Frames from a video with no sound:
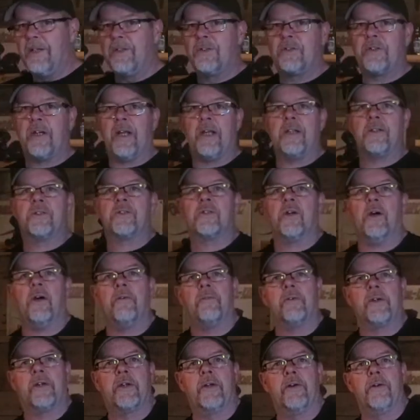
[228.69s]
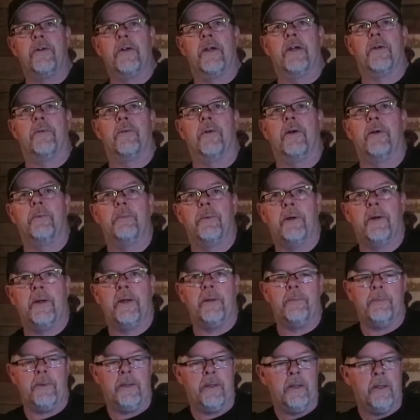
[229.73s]
chainsaw of a Keurig running
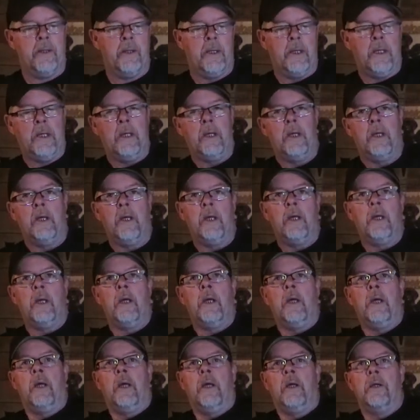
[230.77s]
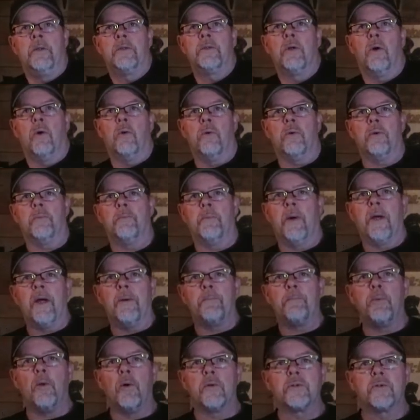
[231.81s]
behind me. So my
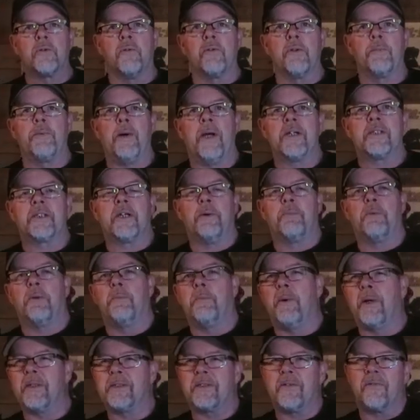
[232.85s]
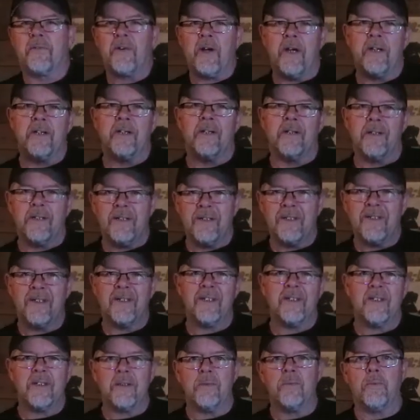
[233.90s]
uploads over the past couple of months have kind
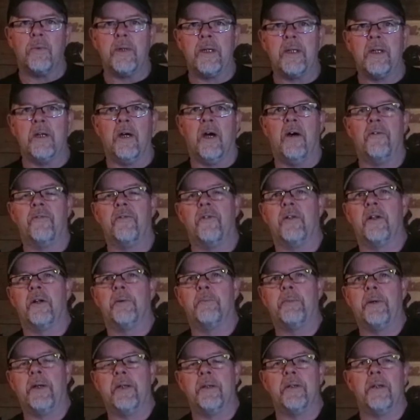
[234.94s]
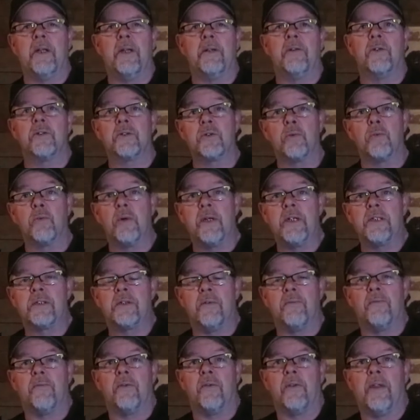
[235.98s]
of weighed off a little bit, and there's a
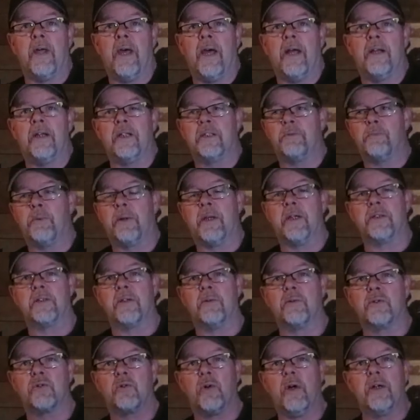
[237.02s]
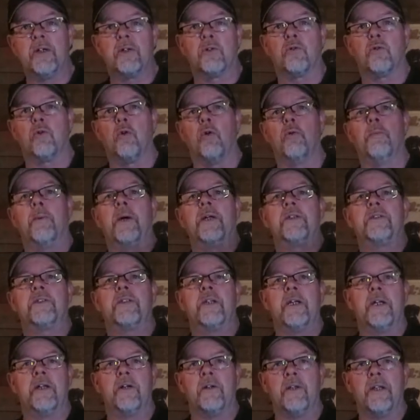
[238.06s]
reason for that. It's because I was trying to grow my
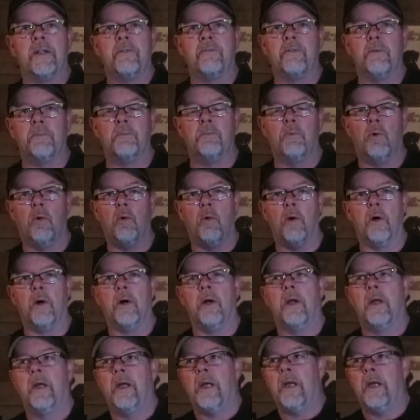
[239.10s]
channel even more,